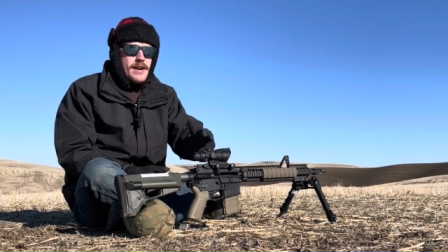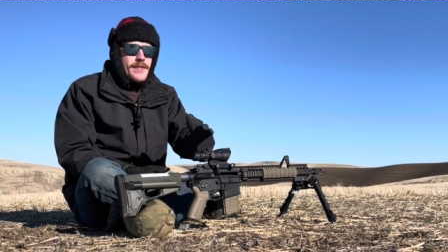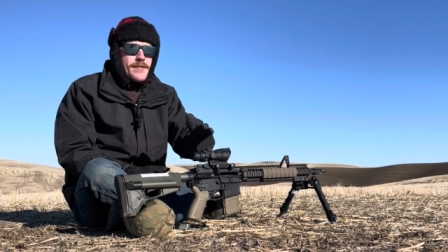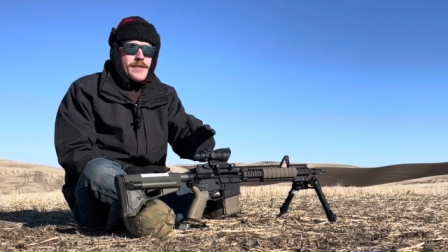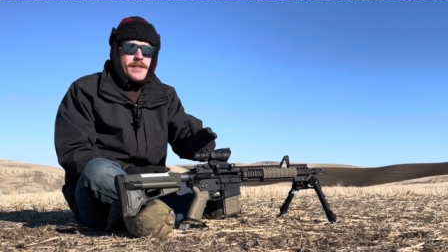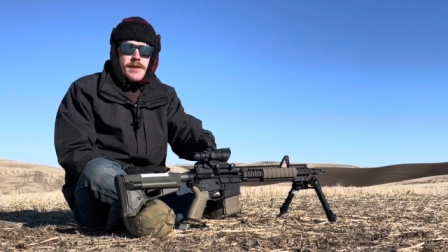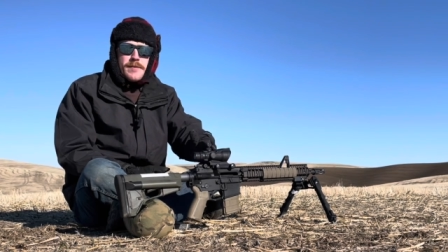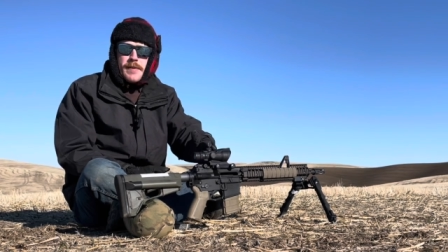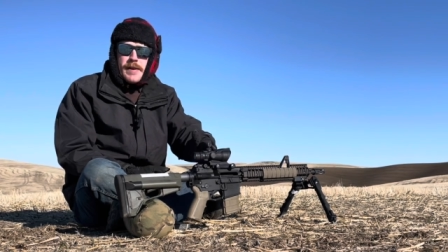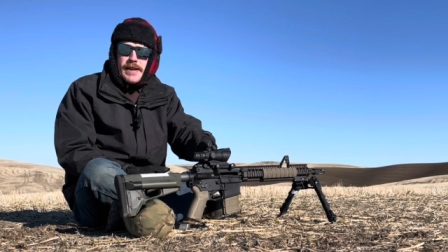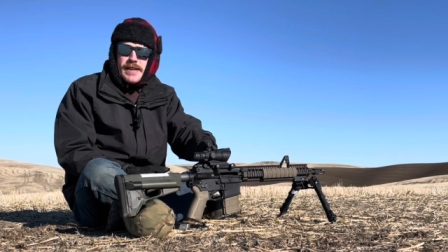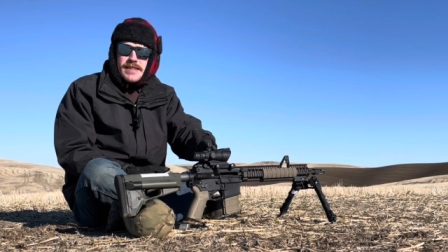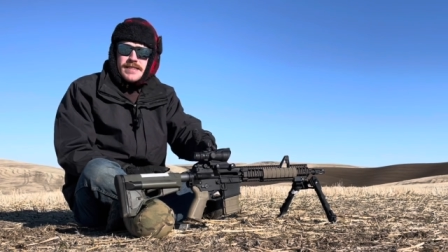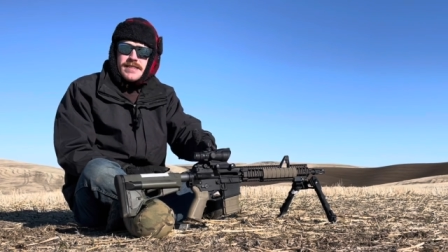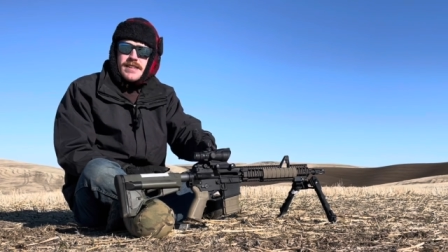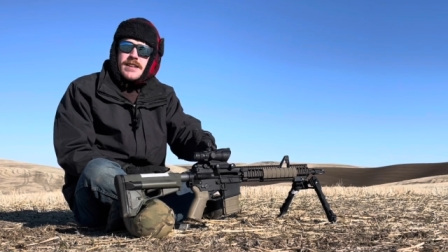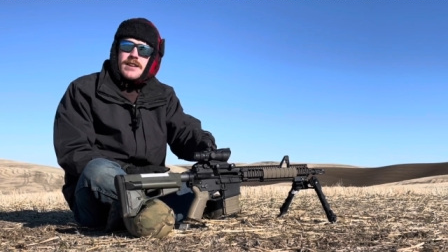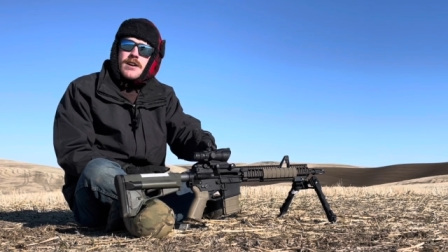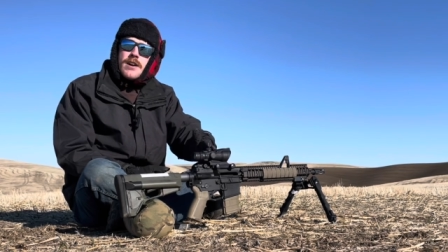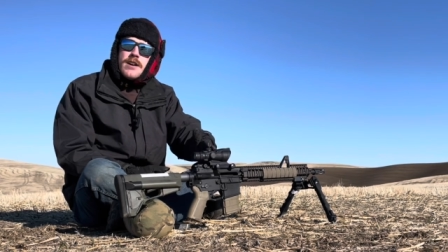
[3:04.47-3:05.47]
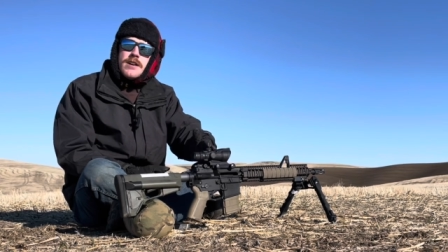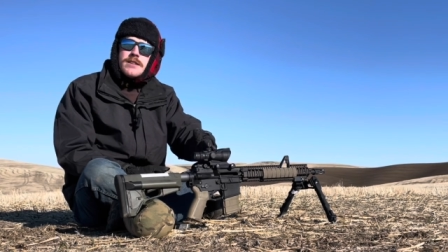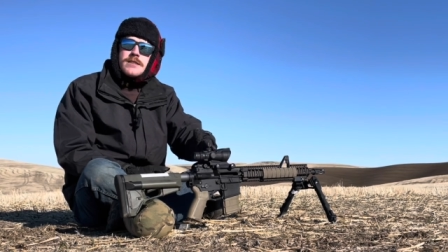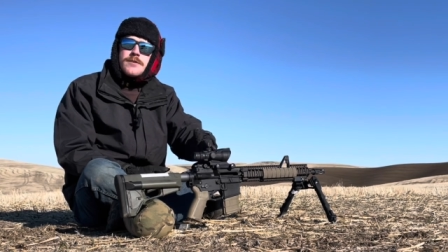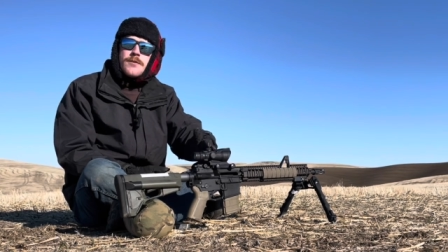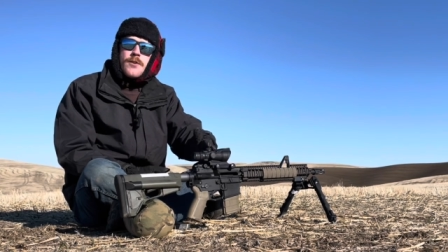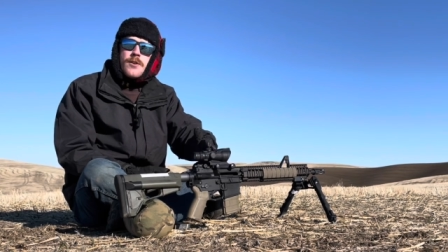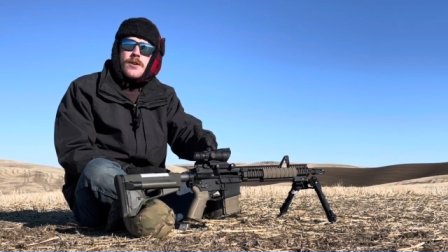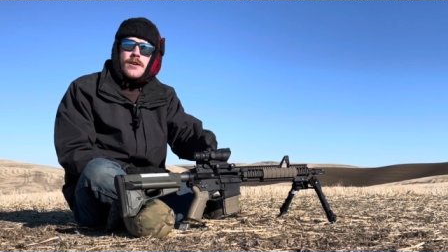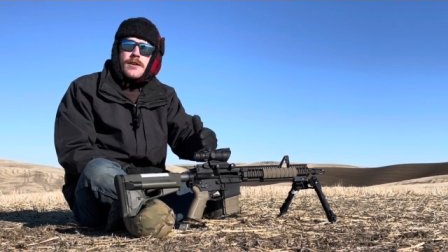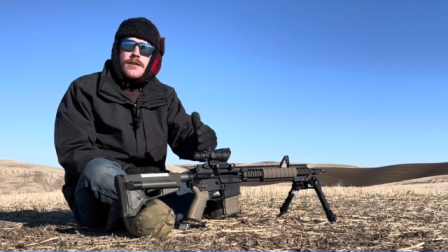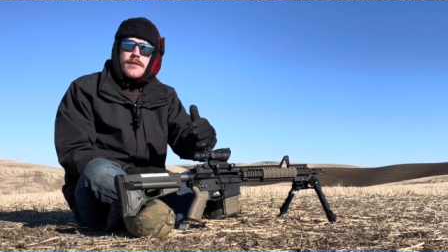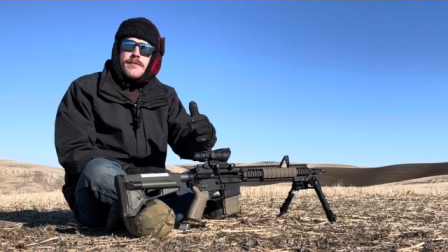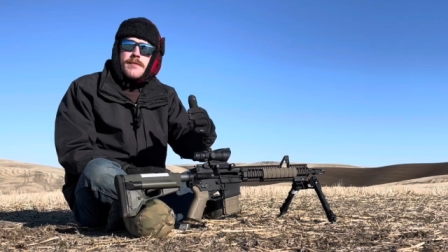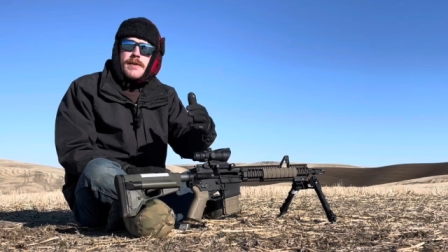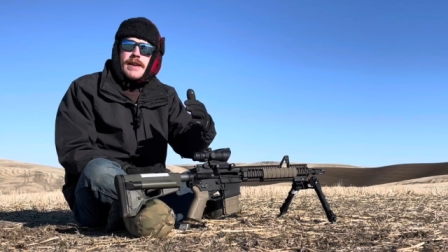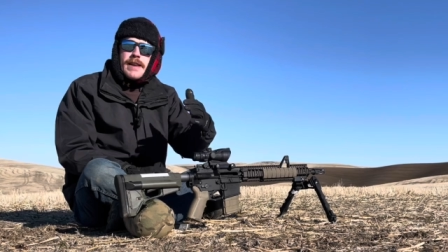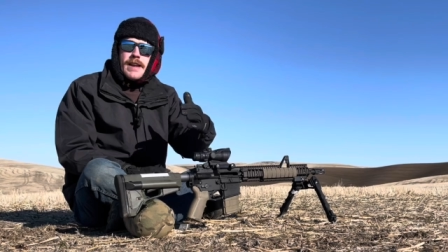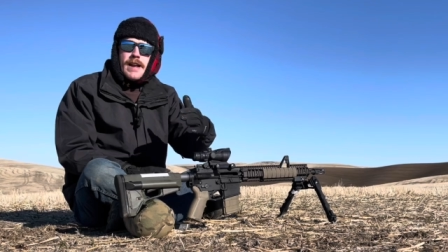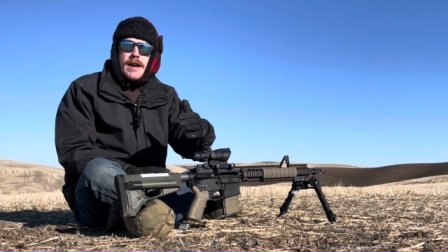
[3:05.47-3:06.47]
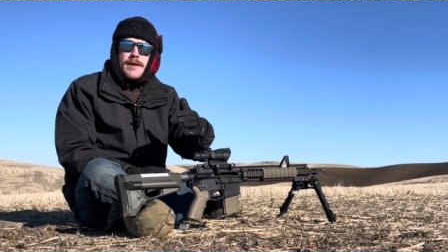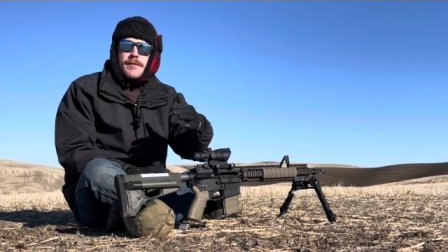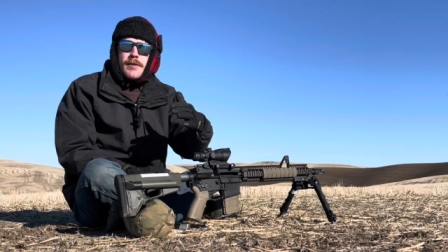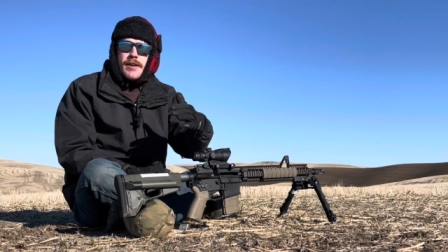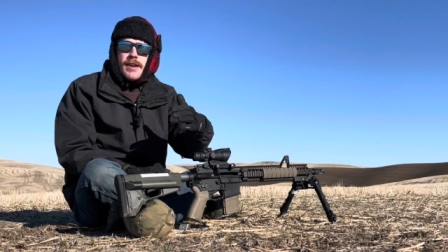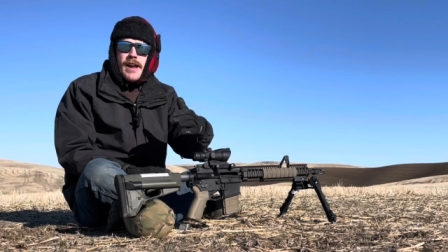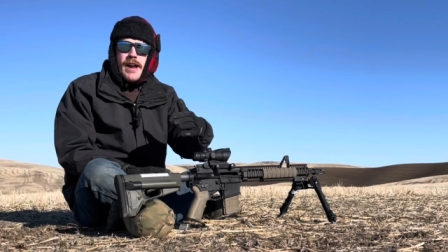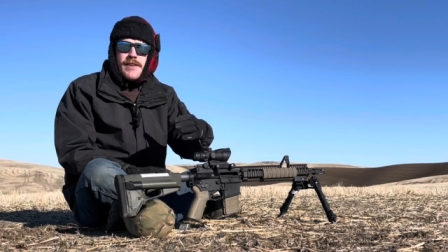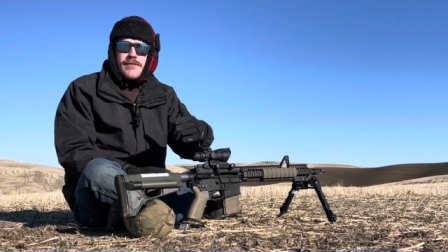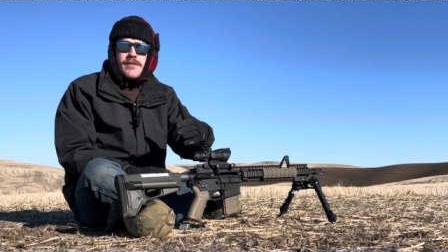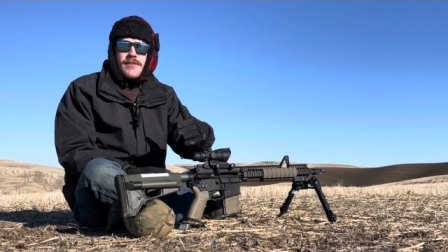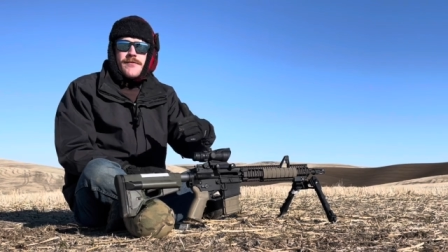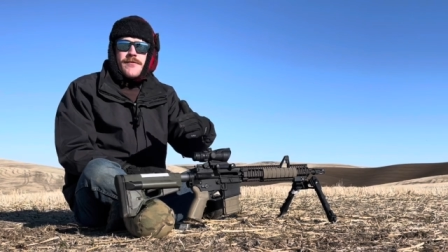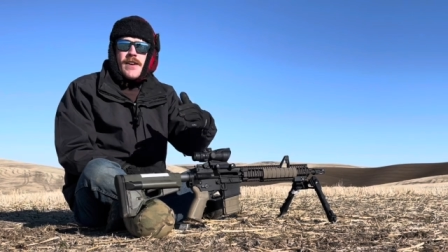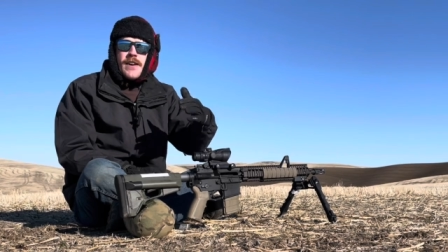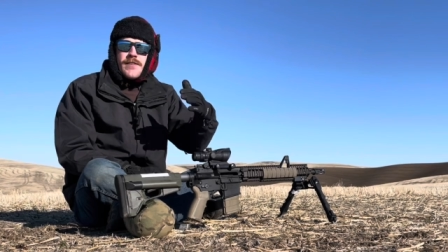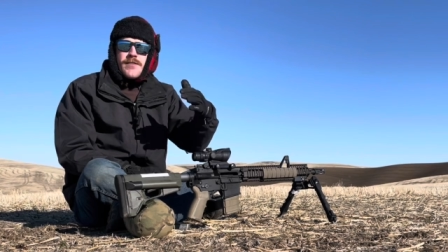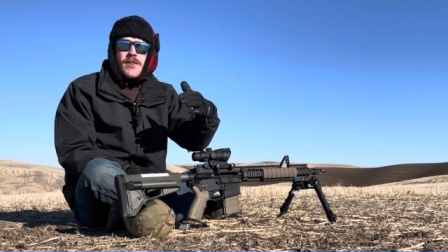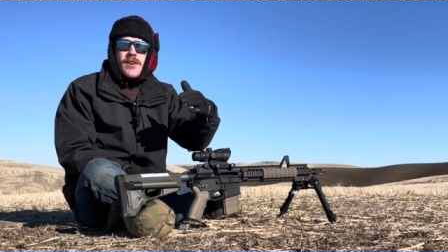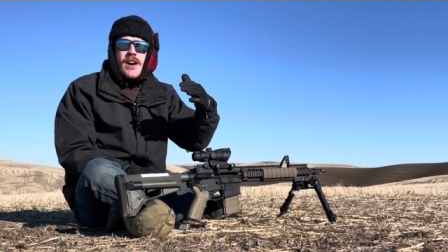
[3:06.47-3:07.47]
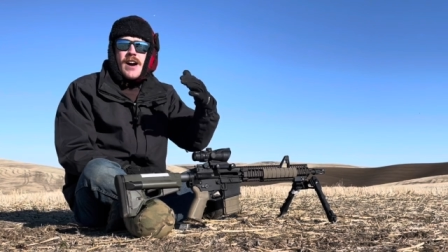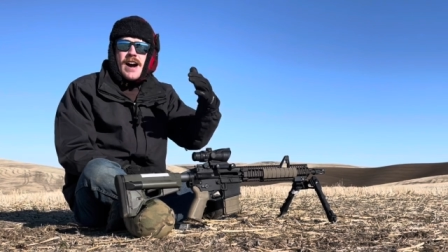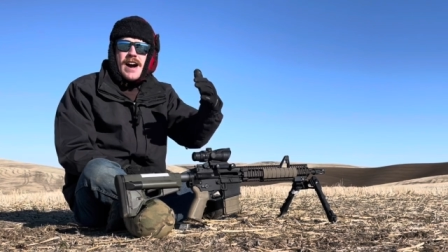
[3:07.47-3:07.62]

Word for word: than the BDC calls for, meaning I'm gonna have to favor